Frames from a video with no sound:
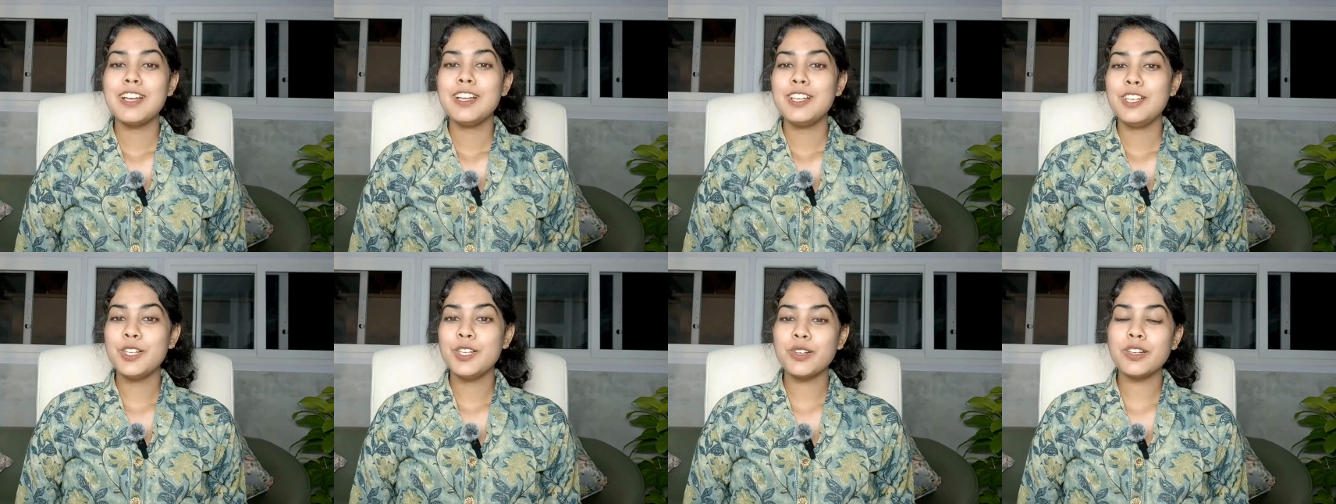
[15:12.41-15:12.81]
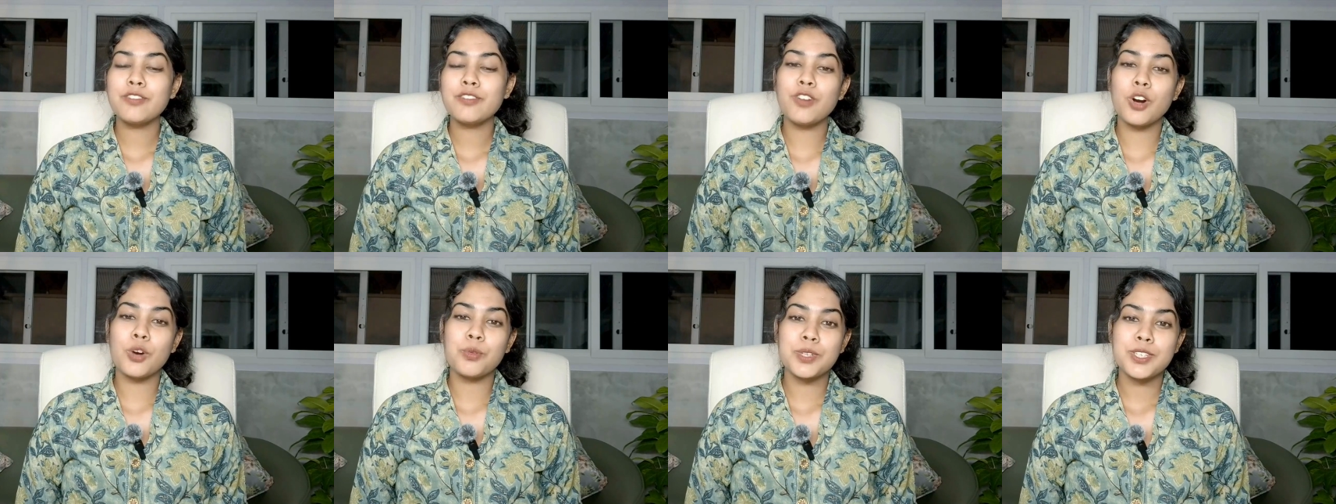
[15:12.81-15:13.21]
Looking
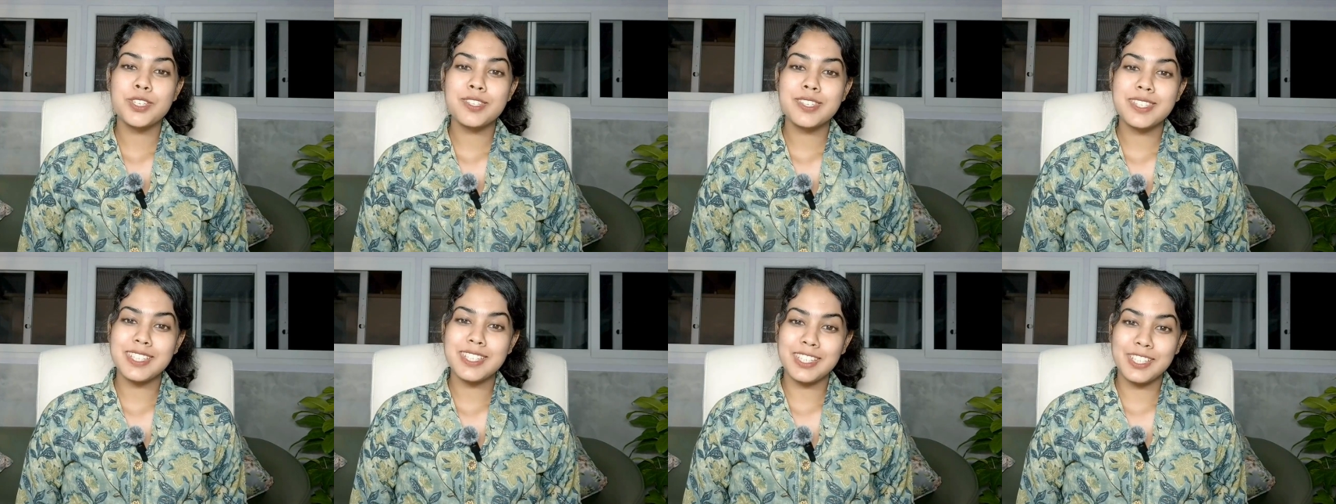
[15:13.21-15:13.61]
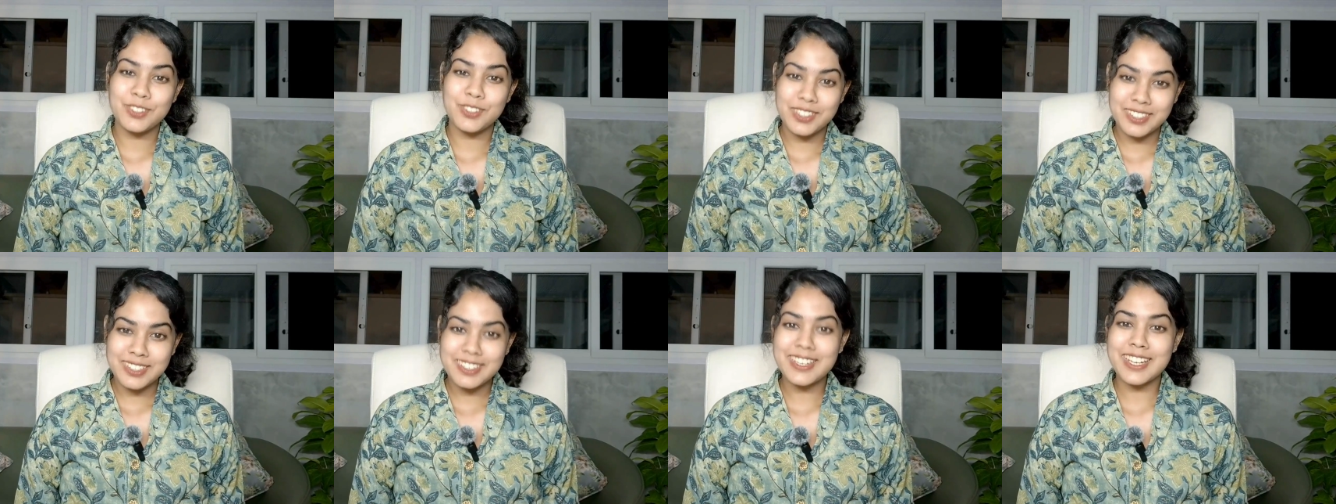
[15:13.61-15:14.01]
forward to seeing you
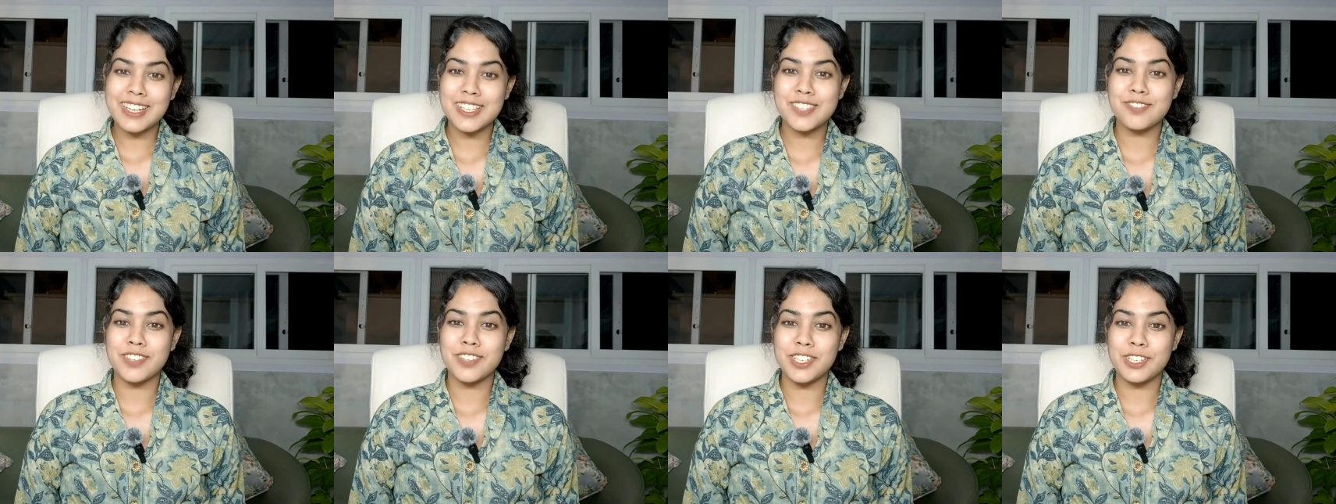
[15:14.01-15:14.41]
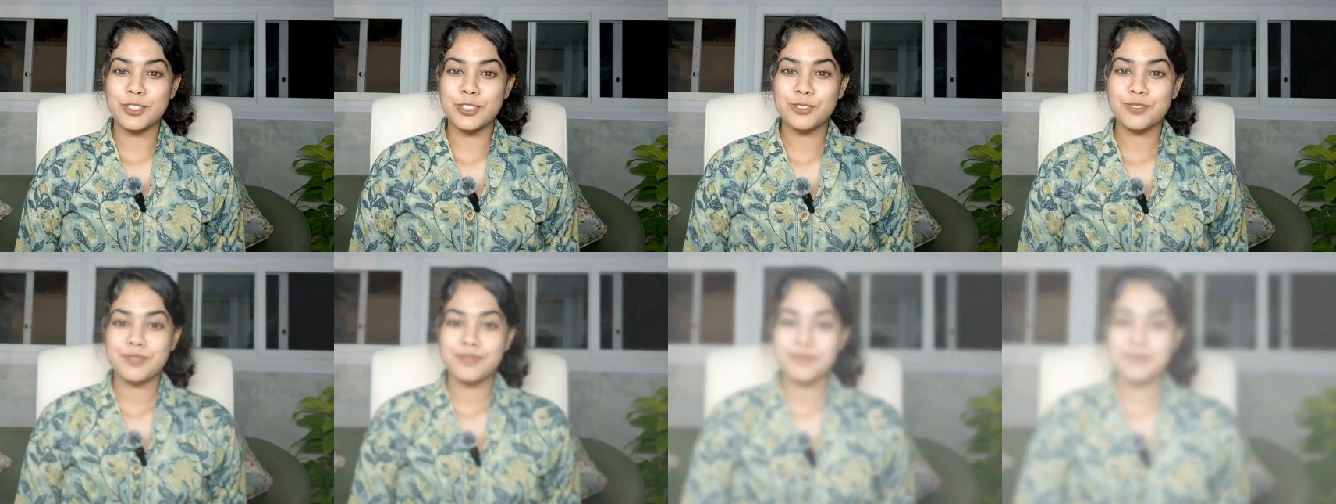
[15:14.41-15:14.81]
in the next video.